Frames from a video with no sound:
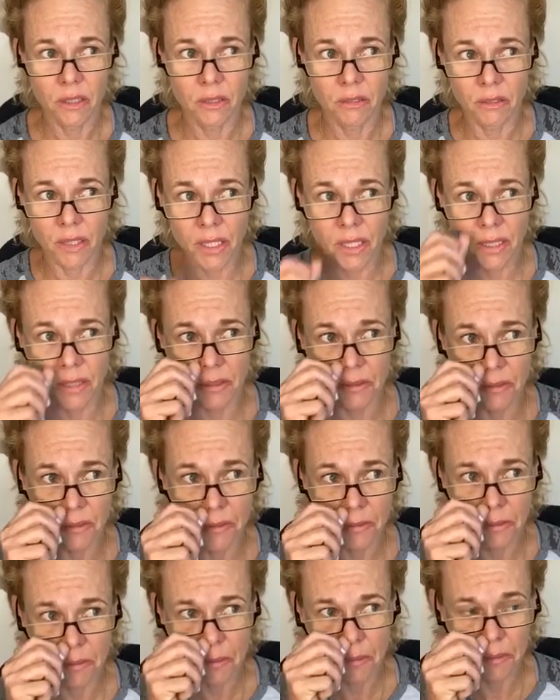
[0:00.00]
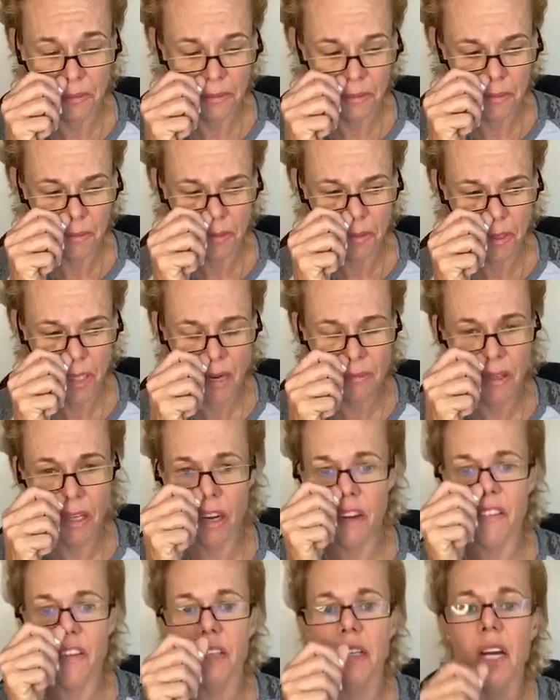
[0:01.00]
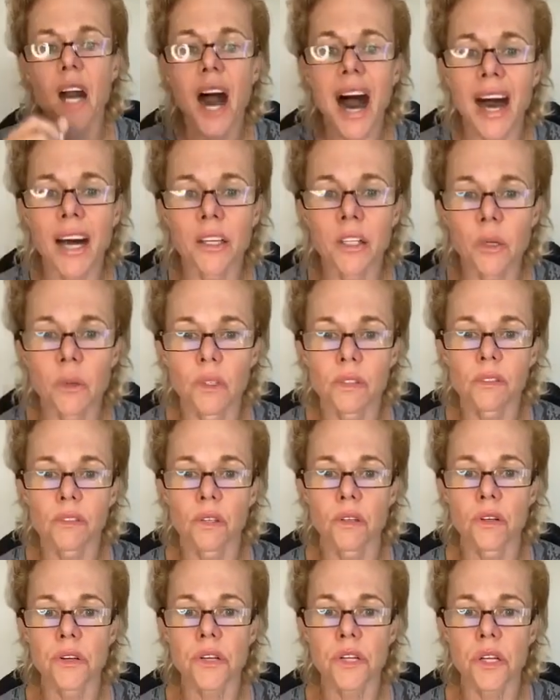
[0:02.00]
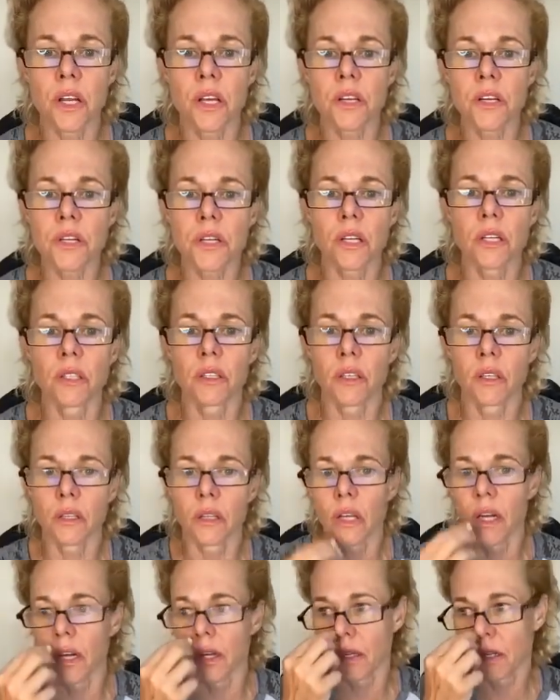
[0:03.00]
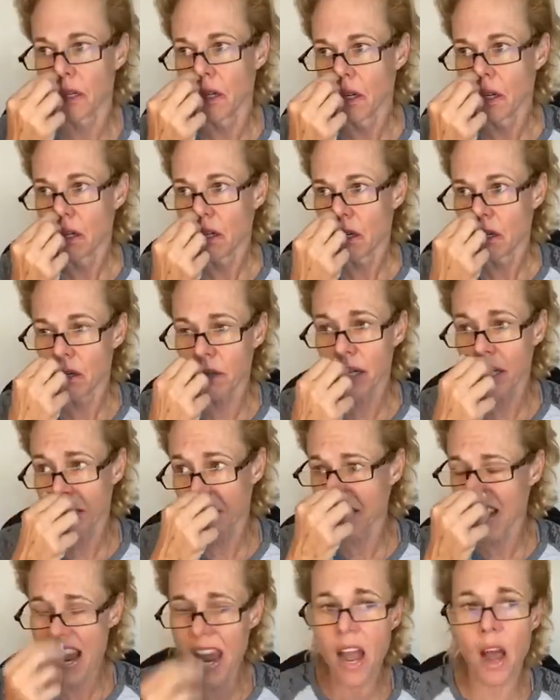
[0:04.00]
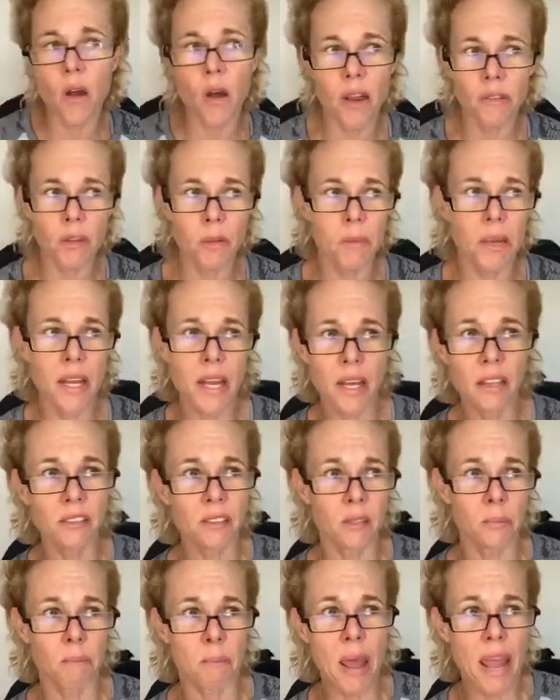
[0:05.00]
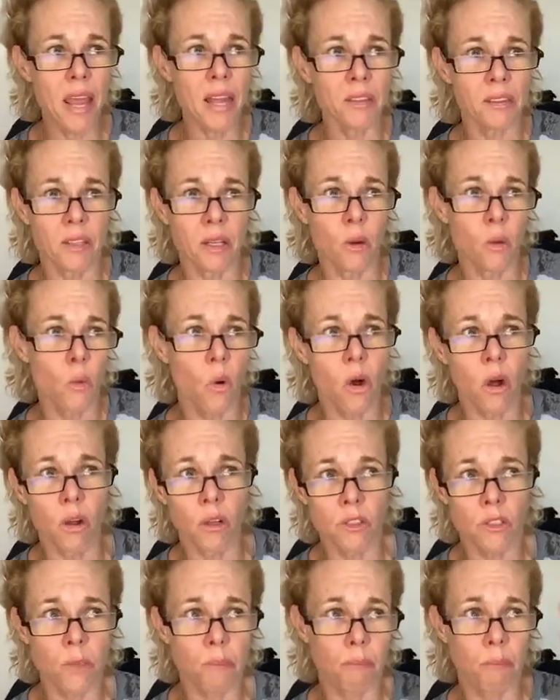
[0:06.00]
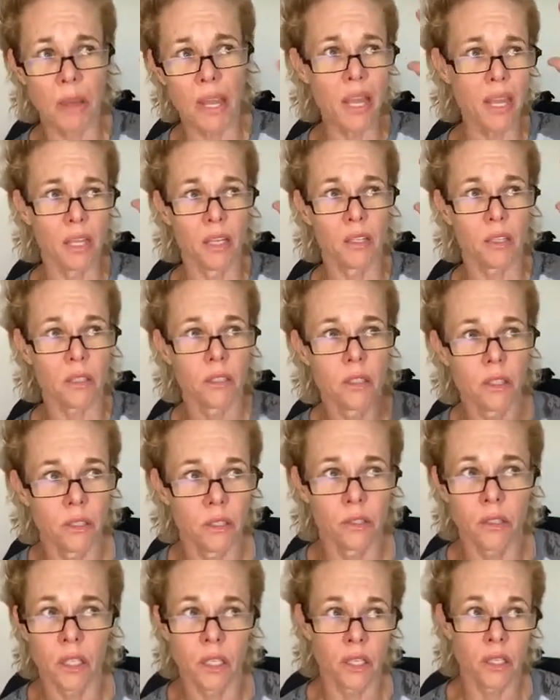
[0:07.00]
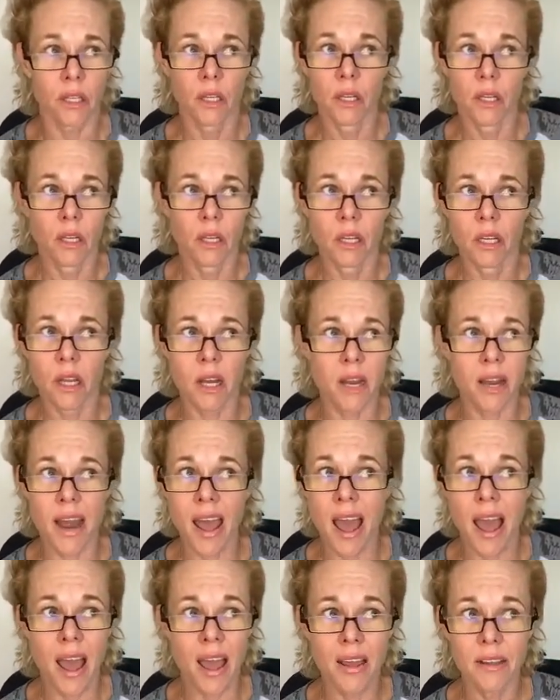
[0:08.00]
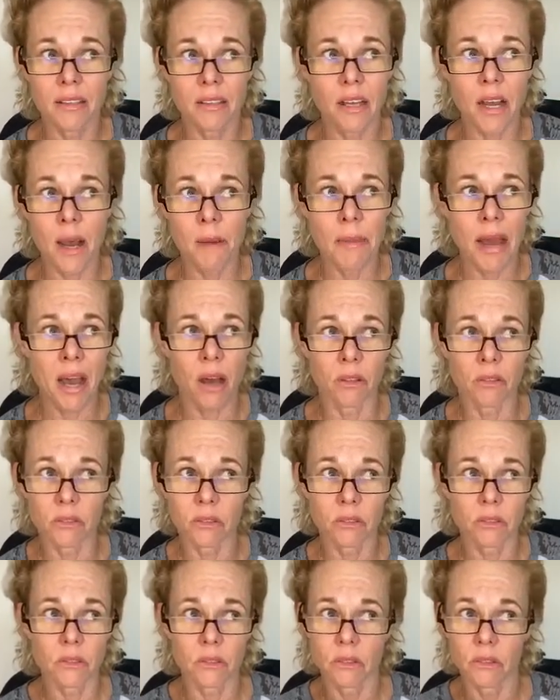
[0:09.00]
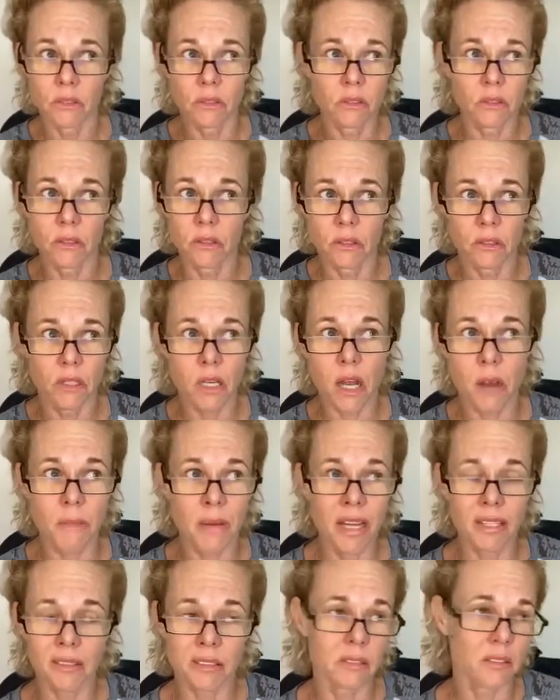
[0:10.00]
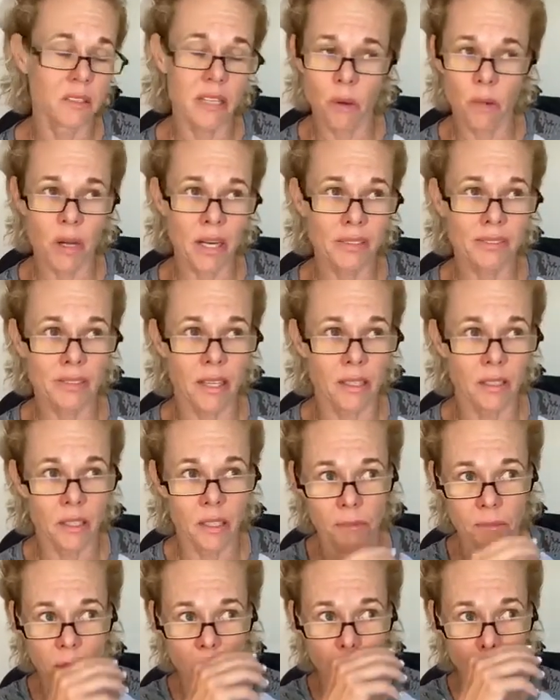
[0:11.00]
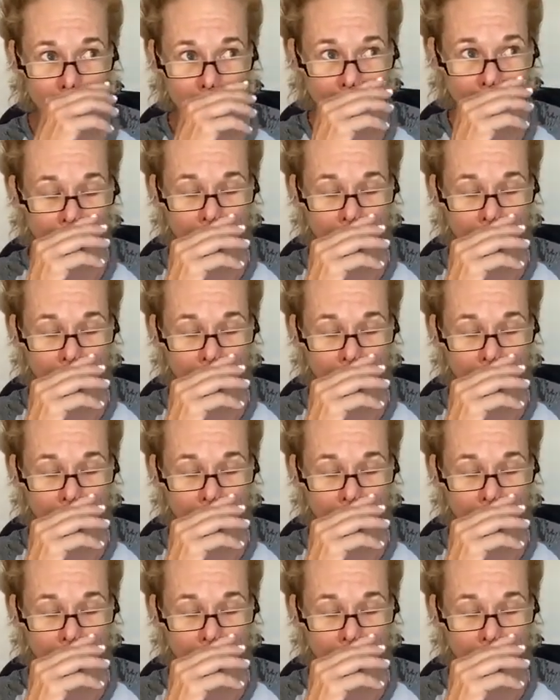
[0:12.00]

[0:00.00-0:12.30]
Right? You ever have a condo association? They're like, okay, now everybody has to paint their walls pink. And you're like, nah, I'm out. Nah, I'm out. It's not what I signed up for.